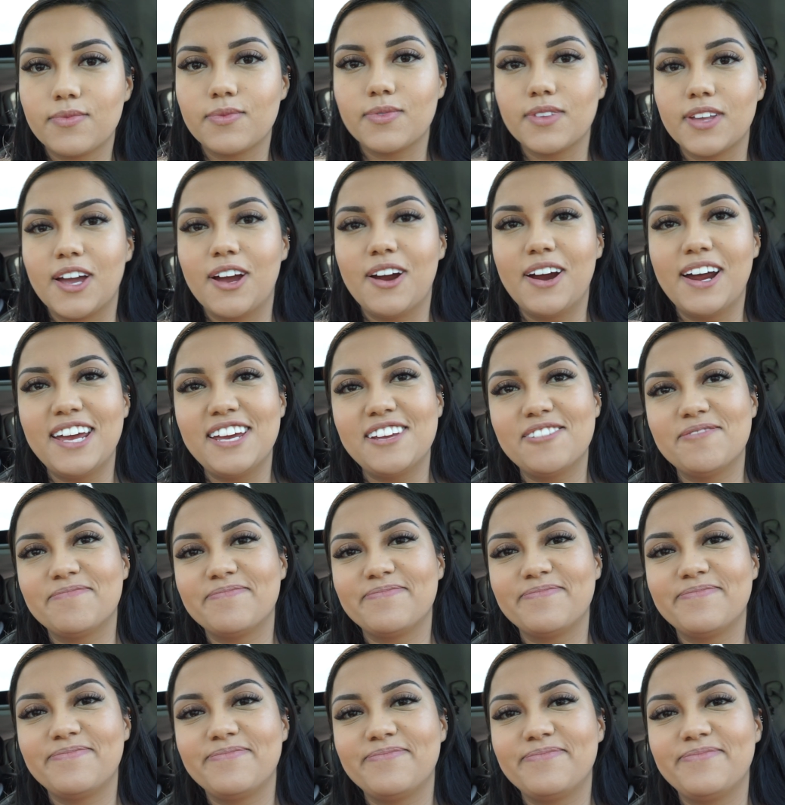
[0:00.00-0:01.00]
All right,
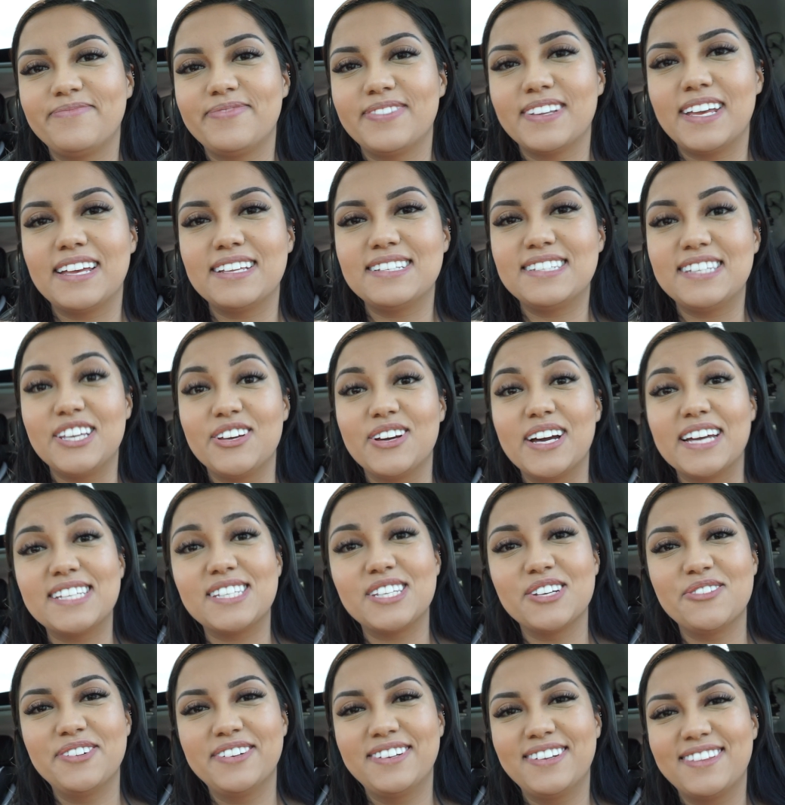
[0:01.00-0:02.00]
see you guys
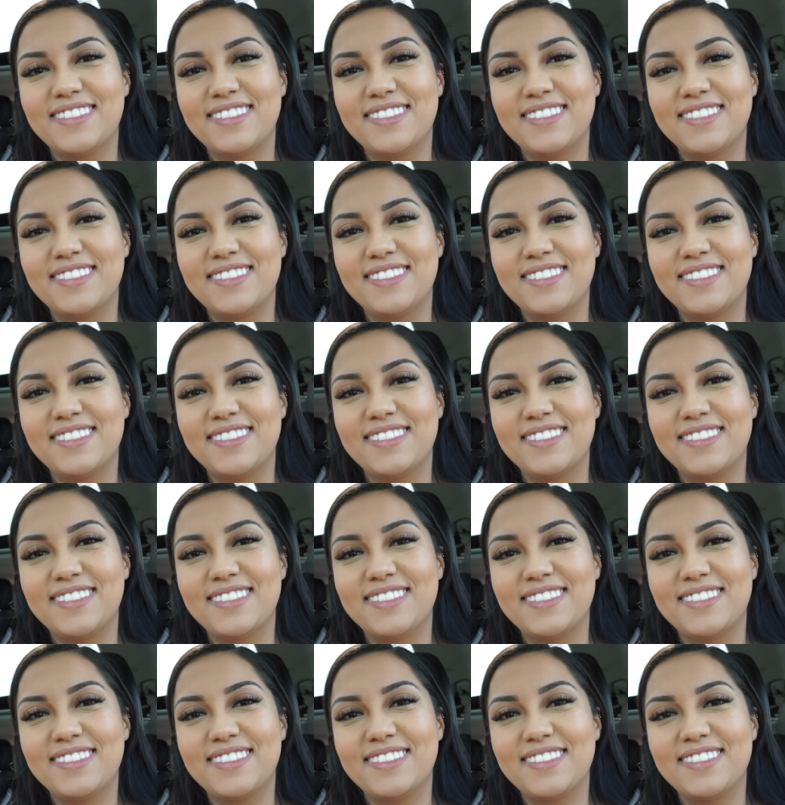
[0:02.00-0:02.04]
soon.